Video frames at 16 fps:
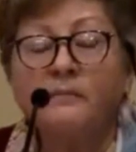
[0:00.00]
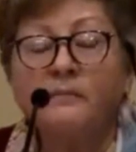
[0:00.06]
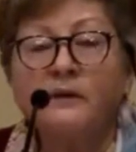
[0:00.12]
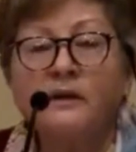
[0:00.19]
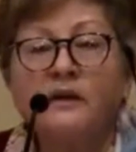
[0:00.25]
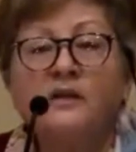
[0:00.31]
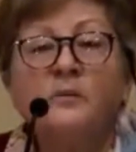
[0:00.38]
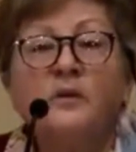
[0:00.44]

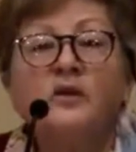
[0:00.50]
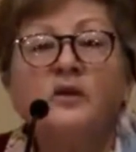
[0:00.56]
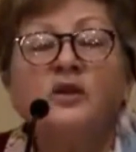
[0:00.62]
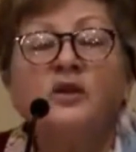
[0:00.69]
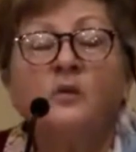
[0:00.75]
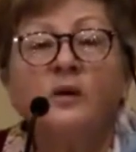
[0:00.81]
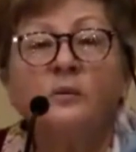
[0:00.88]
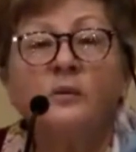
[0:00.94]
especially
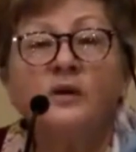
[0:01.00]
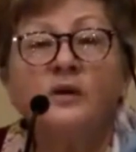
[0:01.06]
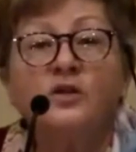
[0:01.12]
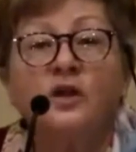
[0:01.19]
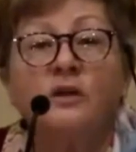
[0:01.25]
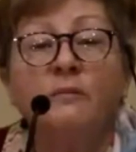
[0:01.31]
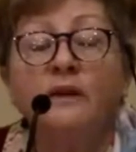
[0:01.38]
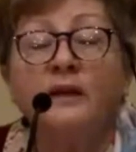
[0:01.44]
when we
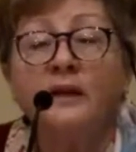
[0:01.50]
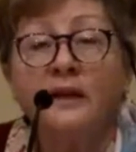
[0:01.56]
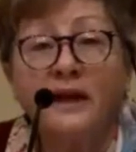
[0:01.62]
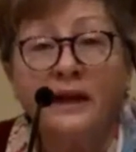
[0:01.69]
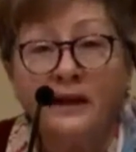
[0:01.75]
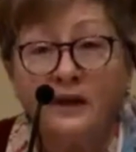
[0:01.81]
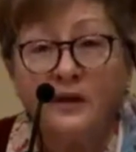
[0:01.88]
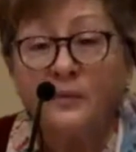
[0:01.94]
start meeting
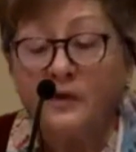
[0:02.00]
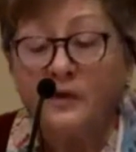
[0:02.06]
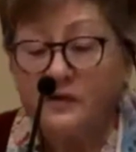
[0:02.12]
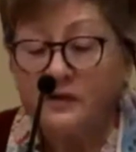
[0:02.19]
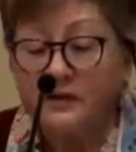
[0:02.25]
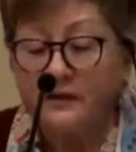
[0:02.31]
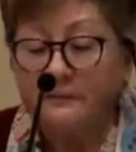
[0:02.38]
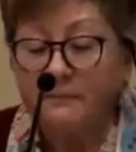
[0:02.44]
again in
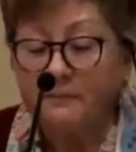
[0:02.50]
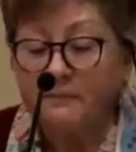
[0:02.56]
person.